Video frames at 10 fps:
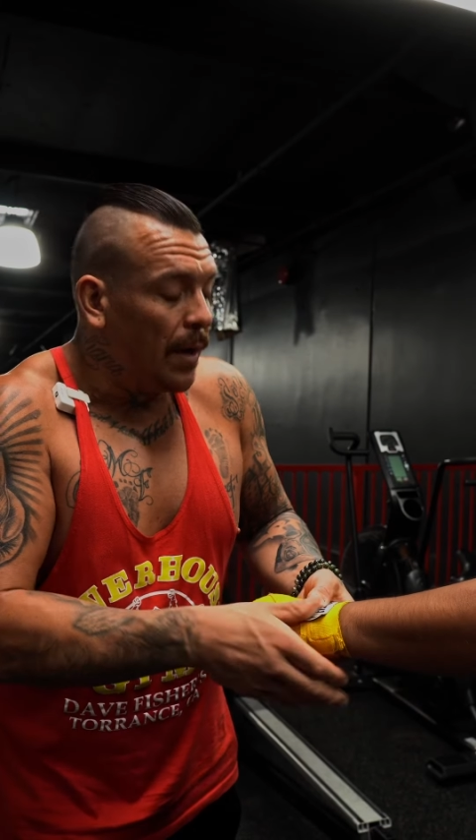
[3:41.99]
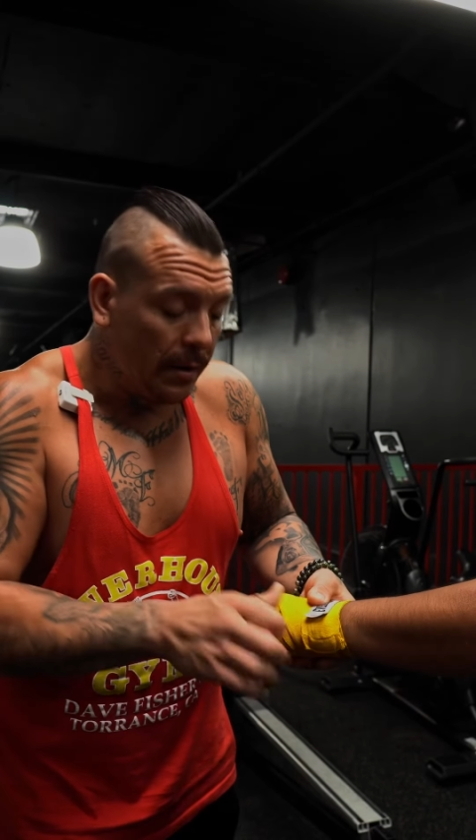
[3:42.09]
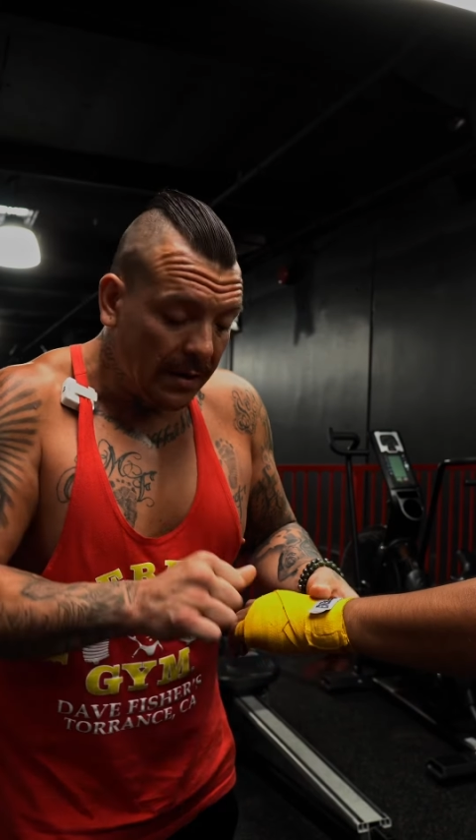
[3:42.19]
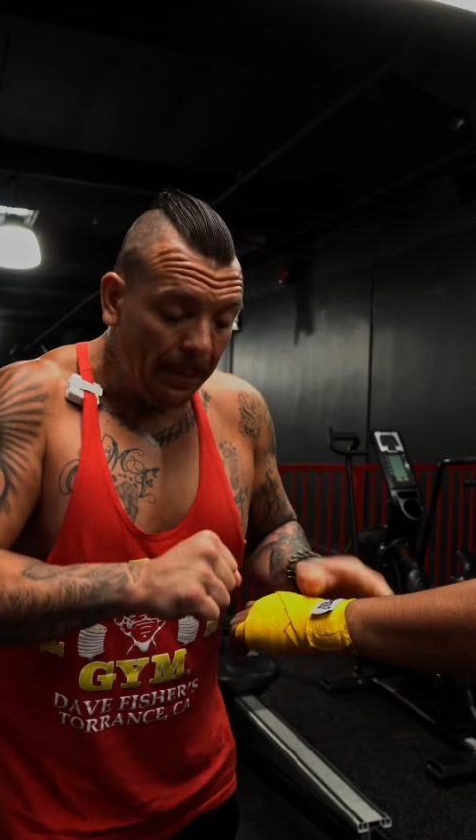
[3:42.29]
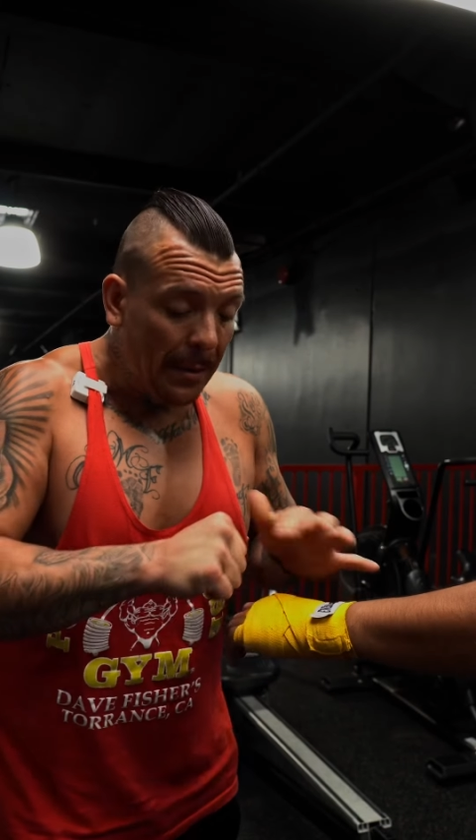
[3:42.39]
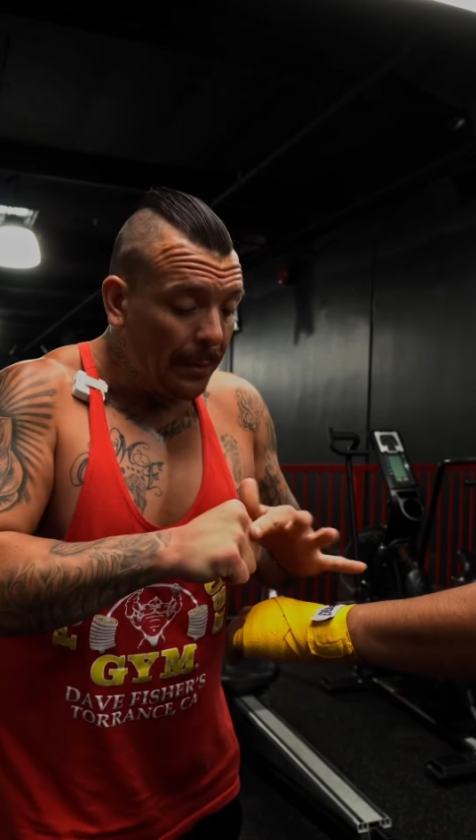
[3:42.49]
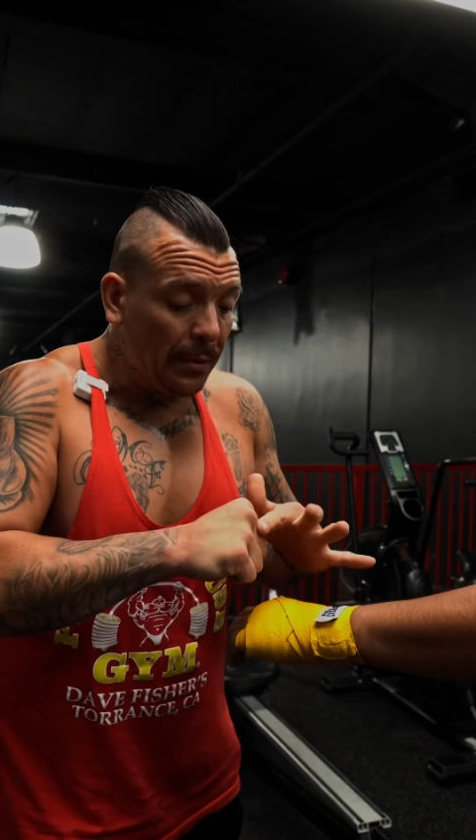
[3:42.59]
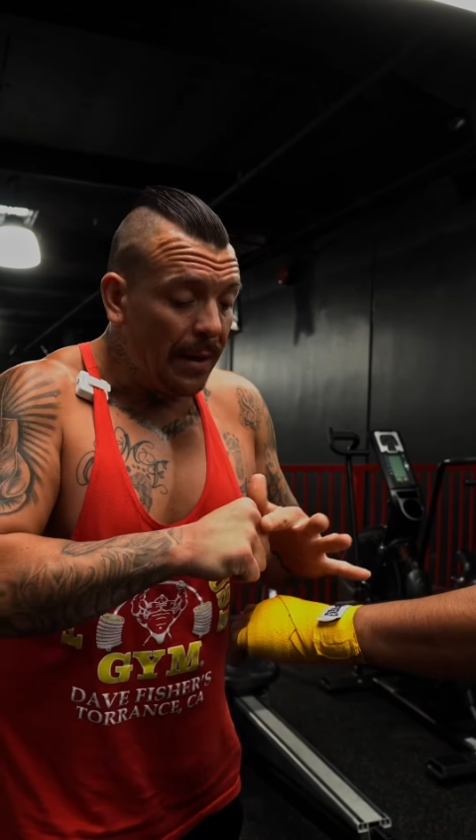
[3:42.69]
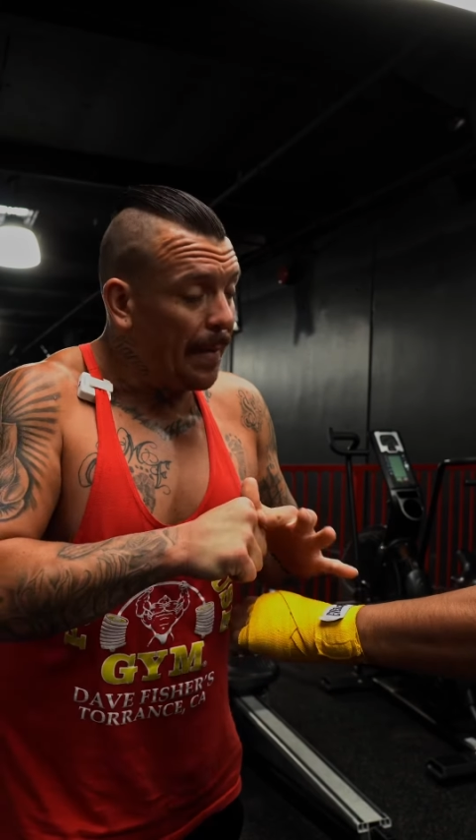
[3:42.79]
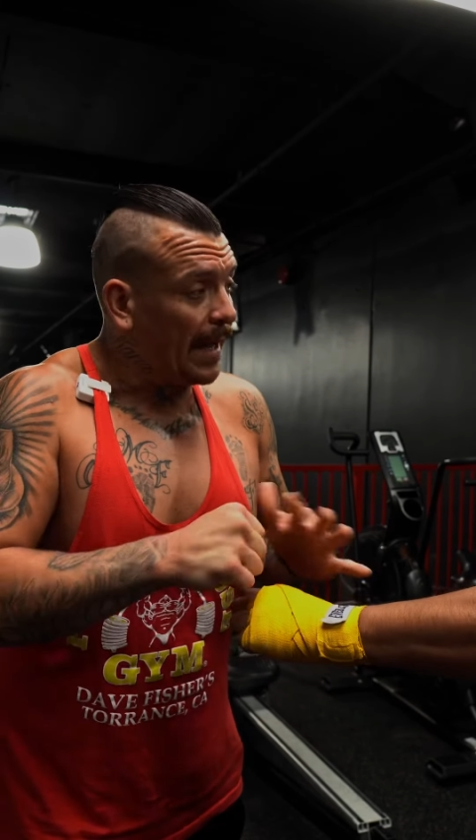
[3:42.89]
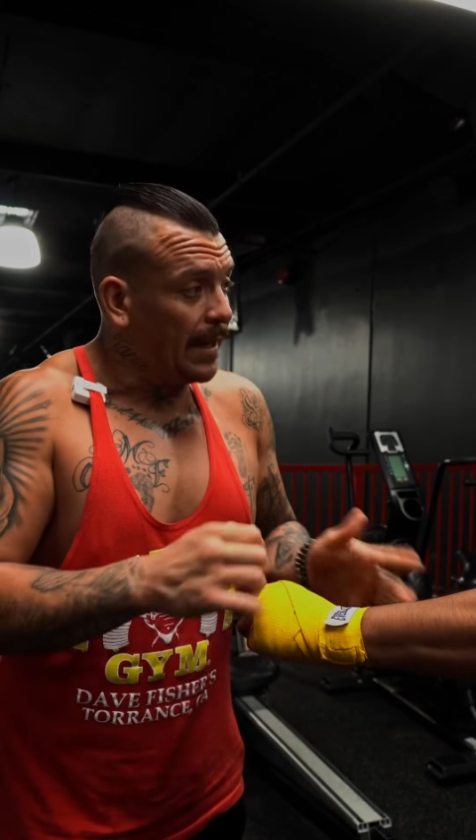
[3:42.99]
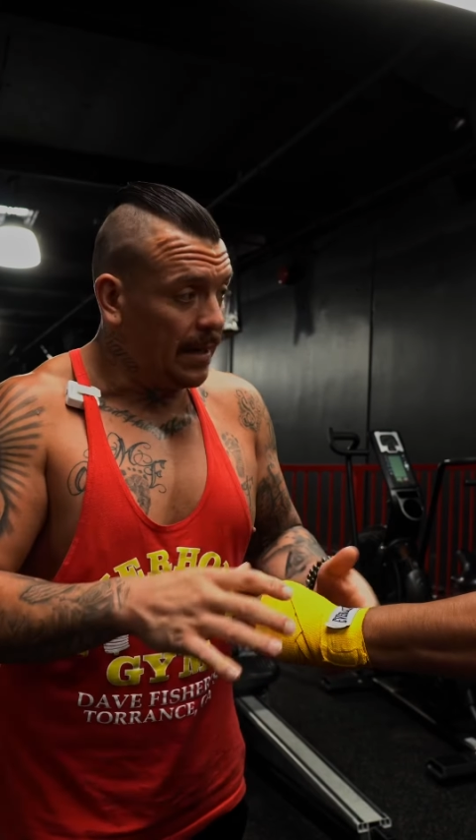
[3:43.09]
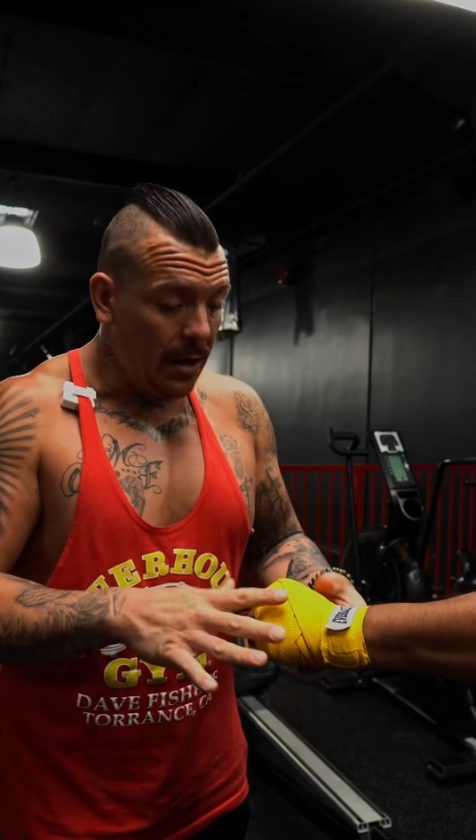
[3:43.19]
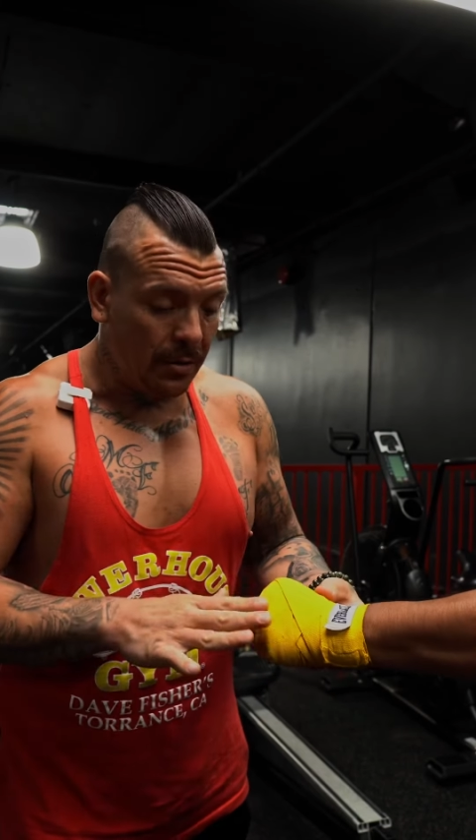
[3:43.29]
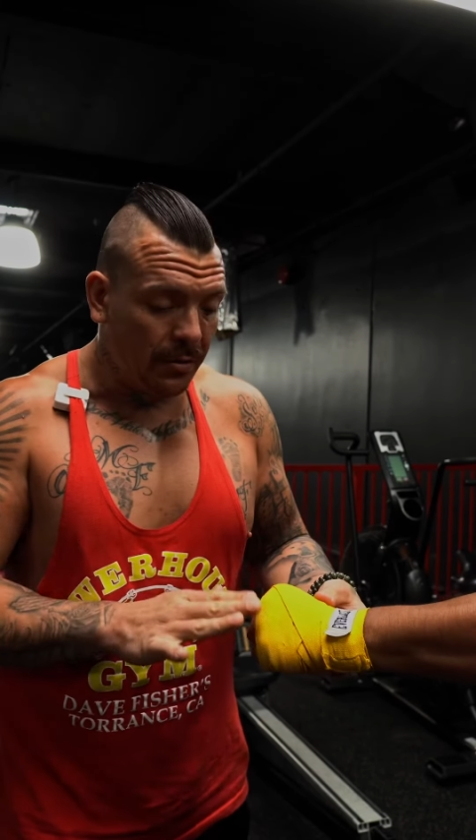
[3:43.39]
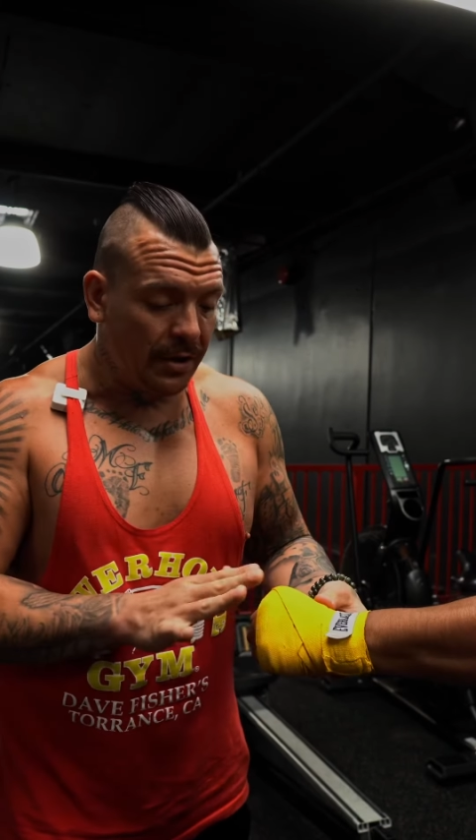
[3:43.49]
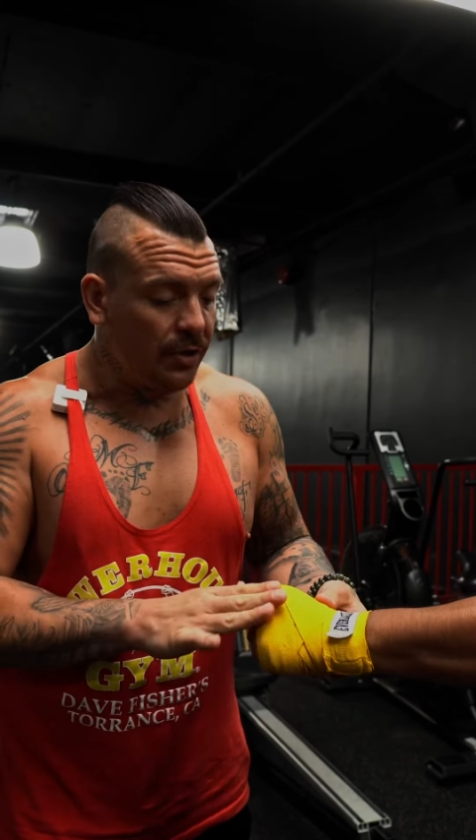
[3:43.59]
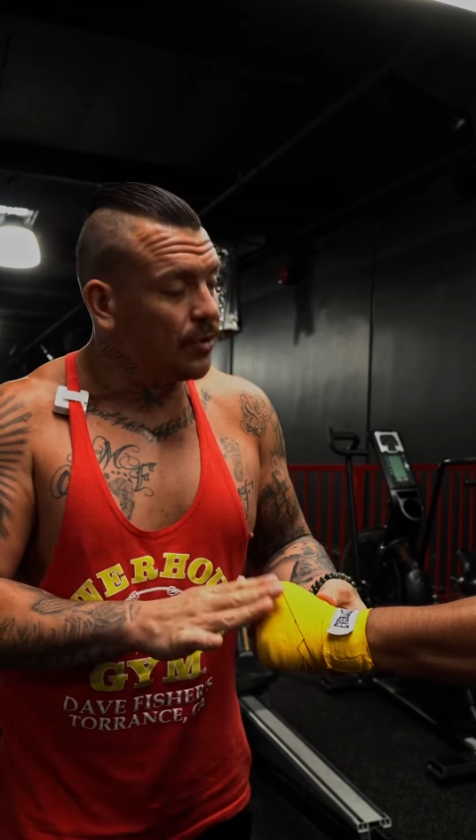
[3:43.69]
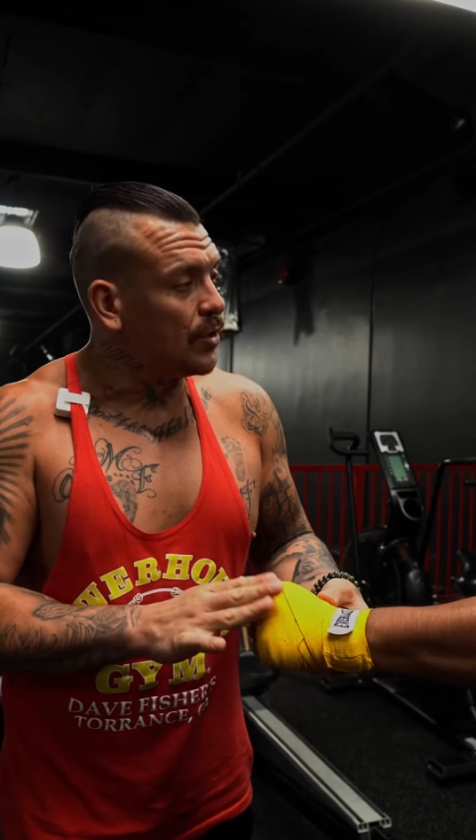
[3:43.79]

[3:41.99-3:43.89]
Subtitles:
Some people, they might get knuckle issues,